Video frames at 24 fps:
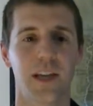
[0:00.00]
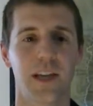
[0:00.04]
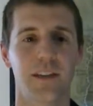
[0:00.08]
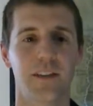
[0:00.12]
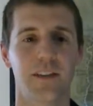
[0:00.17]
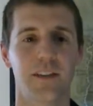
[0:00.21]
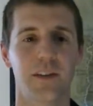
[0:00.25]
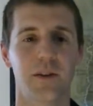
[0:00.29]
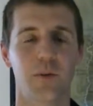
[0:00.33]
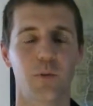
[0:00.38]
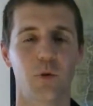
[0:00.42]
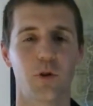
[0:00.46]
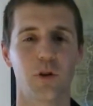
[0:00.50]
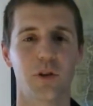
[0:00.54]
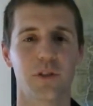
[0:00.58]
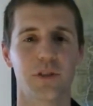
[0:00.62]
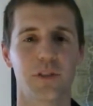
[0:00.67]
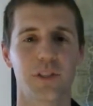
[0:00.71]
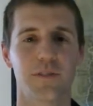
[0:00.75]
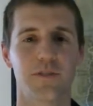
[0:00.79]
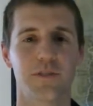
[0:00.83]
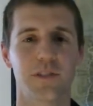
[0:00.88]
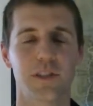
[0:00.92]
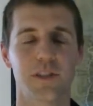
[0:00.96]
their warts
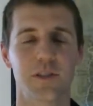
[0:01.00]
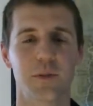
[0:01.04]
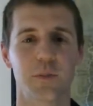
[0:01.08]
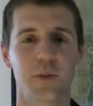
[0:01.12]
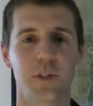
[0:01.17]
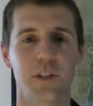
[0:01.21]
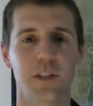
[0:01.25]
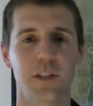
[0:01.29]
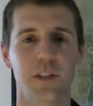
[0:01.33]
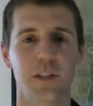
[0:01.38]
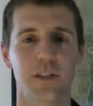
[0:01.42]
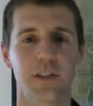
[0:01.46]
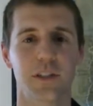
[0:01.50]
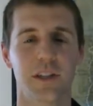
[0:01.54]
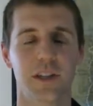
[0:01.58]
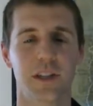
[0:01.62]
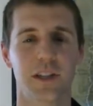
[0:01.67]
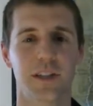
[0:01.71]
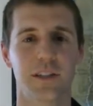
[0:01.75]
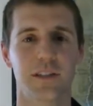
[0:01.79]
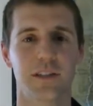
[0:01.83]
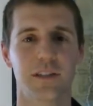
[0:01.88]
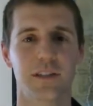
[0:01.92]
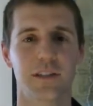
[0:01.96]
have disappeared.
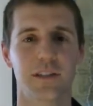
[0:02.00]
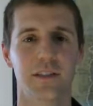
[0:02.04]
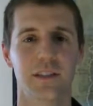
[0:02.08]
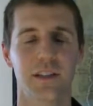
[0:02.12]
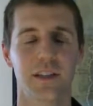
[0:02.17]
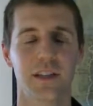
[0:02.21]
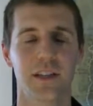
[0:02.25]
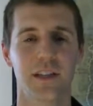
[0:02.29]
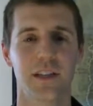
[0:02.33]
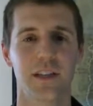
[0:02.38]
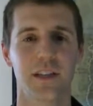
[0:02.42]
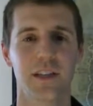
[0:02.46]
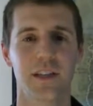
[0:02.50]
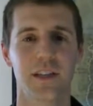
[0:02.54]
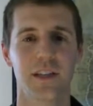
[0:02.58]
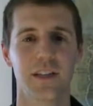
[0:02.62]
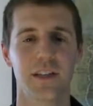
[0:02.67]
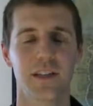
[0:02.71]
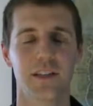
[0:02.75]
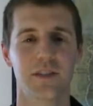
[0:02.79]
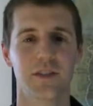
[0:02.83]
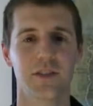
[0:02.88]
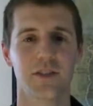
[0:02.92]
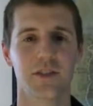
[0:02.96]

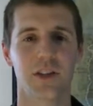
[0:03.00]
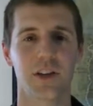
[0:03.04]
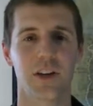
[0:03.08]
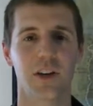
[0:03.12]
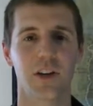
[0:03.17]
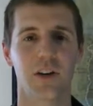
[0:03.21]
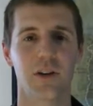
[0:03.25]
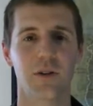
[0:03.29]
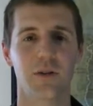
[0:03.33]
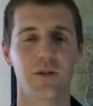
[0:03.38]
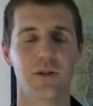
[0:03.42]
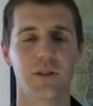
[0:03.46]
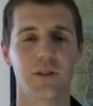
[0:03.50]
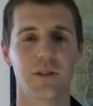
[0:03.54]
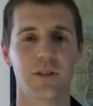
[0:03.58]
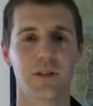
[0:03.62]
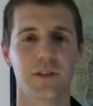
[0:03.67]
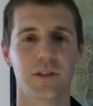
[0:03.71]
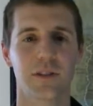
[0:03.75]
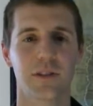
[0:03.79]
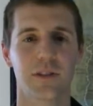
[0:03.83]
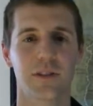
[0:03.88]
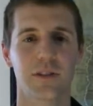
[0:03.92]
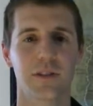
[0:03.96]
So
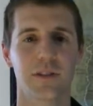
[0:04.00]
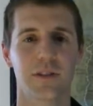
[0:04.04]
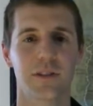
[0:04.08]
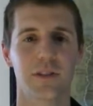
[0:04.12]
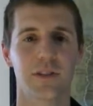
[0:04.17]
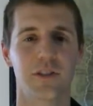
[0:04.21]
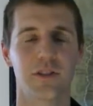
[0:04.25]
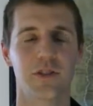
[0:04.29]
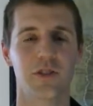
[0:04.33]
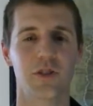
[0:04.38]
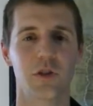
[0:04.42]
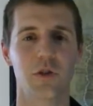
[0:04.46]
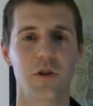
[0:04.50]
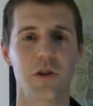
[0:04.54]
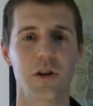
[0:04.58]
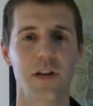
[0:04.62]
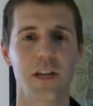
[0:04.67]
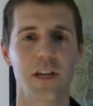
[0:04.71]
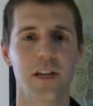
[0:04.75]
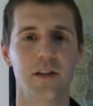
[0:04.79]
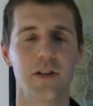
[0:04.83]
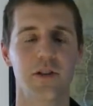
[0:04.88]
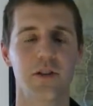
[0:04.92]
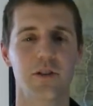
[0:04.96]
the
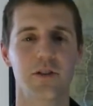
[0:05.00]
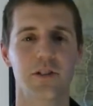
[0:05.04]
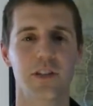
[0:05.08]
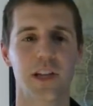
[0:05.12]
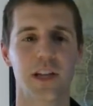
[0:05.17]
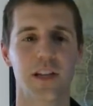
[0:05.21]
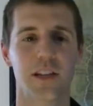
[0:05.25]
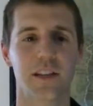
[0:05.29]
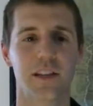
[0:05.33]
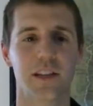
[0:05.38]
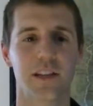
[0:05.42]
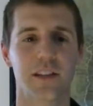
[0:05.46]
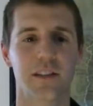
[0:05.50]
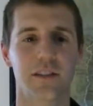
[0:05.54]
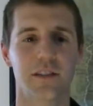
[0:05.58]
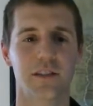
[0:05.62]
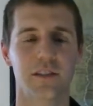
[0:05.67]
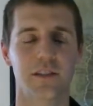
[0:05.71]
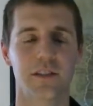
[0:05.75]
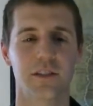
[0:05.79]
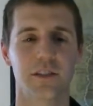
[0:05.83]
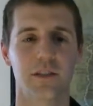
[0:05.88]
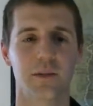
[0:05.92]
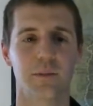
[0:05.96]
story goes like
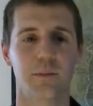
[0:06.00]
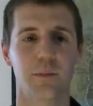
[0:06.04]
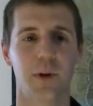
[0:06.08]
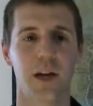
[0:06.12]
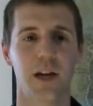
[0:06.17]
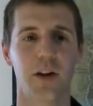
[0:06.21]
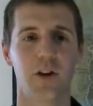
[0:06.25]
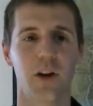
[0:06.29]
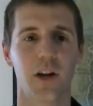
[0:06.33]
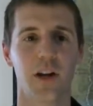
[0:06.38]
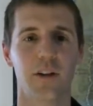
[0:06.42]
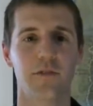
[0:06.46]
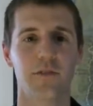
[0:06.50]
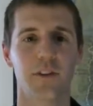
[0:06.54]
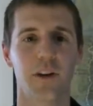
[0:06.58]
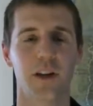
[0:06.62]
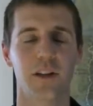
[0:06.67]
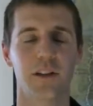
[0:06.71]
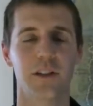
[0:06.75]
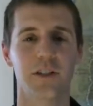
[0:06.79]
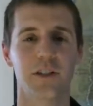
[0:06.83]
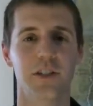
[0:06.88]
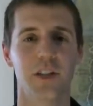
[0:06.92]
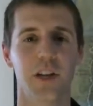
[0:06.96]
this. My
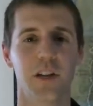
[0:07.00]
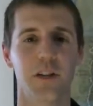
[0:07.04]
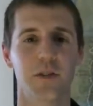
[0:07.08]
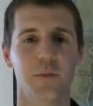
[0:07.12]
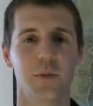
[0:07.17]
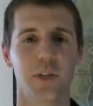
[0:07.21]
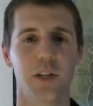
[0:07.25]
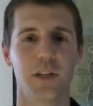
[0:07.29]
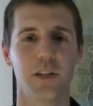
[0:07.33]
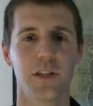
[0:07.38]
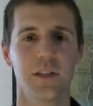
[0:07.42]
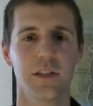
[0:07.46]
grandfather tells me